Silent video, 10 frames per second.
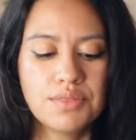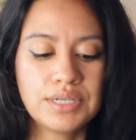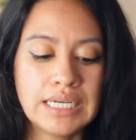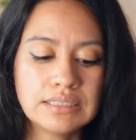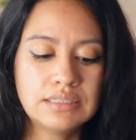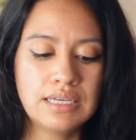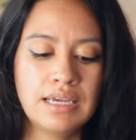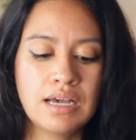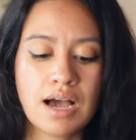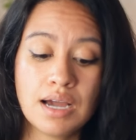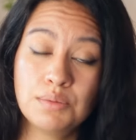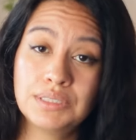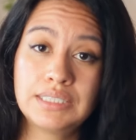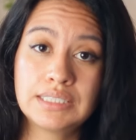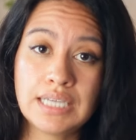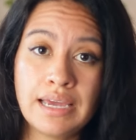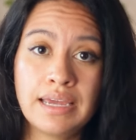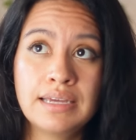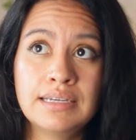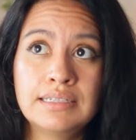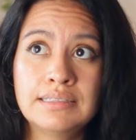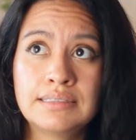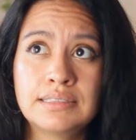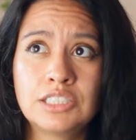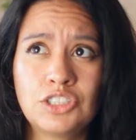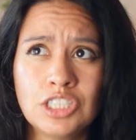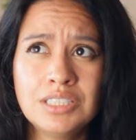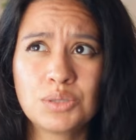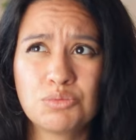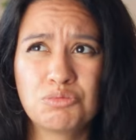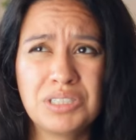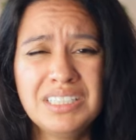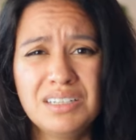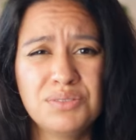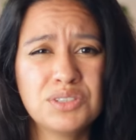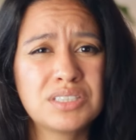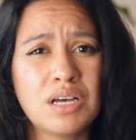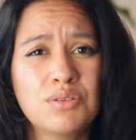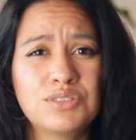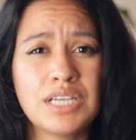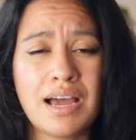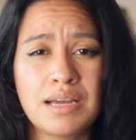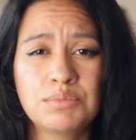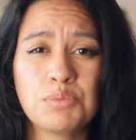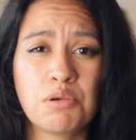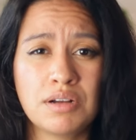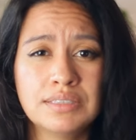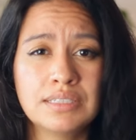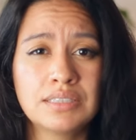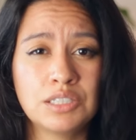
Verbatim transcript: The next thing I would say is to just really give yourself time to process